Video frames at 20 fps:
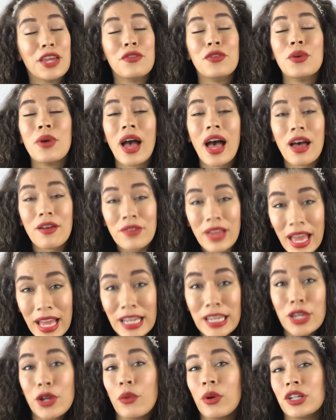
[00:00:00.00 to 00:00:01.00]
If you have
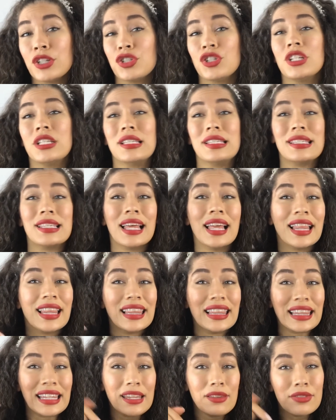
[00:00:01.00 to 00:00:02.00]
any questions,
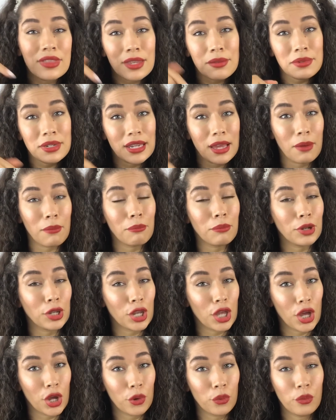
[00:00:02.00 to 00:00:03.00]
leave them down
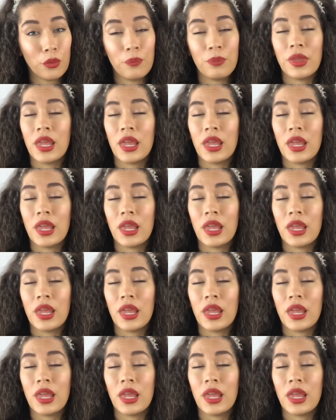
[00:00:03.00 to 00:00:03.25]
below.